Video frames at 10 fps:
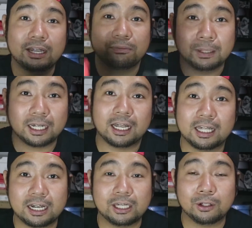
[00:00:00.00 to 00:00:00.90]
And if matagal
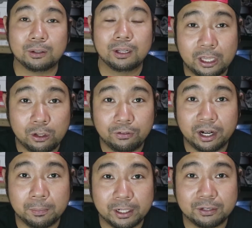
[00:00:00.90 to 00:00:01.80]
ka na rito, thank you
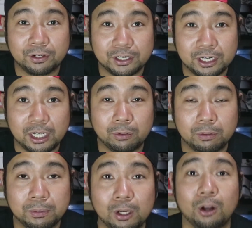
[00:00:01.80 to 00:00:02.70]
very much for sticking with me.